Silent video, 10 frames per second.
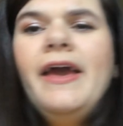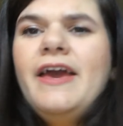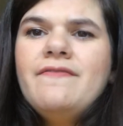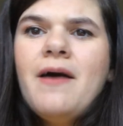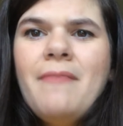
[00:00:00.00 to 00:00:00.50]

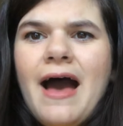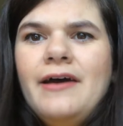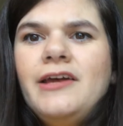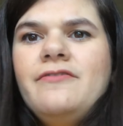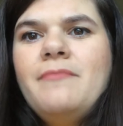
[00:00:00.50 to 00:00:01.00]
If I'm
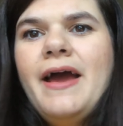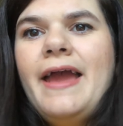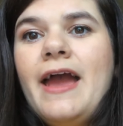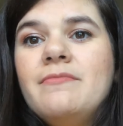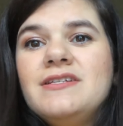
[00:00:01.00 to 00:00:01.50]
out of my
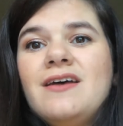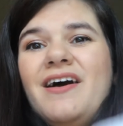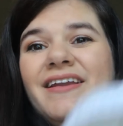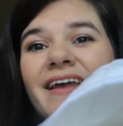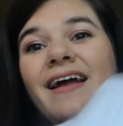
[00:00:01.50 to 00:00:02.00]

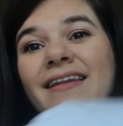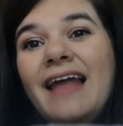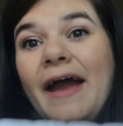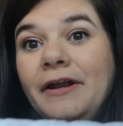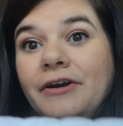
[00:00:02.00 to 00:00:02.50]
Amazon
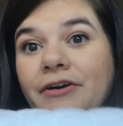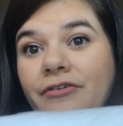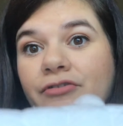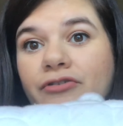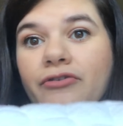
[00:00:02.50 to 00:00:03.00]

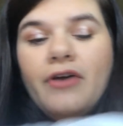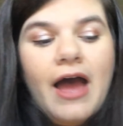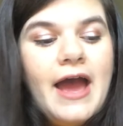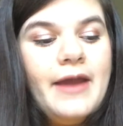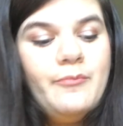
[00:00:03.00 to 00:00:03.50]
liners,
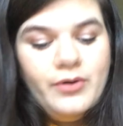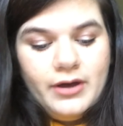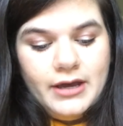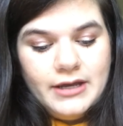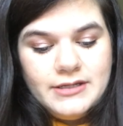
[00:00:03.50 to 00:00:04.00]
I
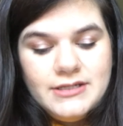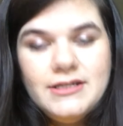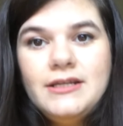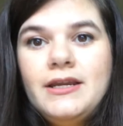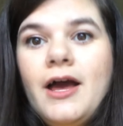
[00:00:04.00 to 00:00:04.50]
put
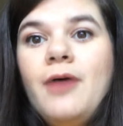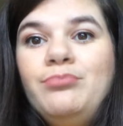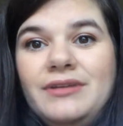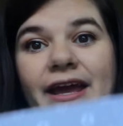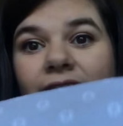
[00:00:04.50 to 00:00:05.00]
a
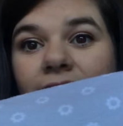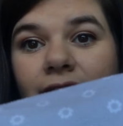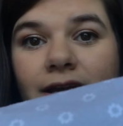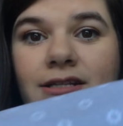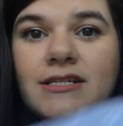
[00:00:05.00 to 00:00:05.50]
blanket
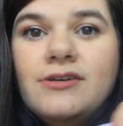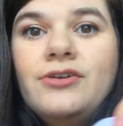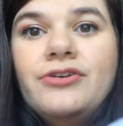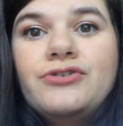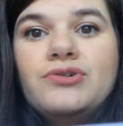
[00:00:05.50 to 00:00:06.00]
until
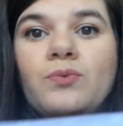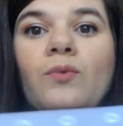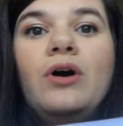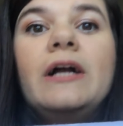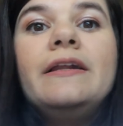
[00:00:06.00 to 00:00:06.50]
there's
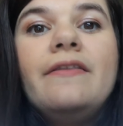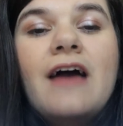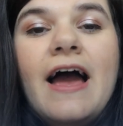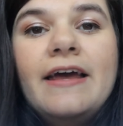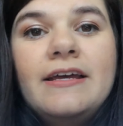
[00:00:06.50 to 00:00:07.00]
one
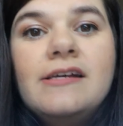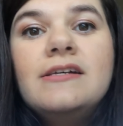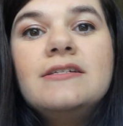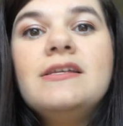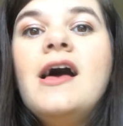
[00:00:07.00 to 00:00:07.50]
that is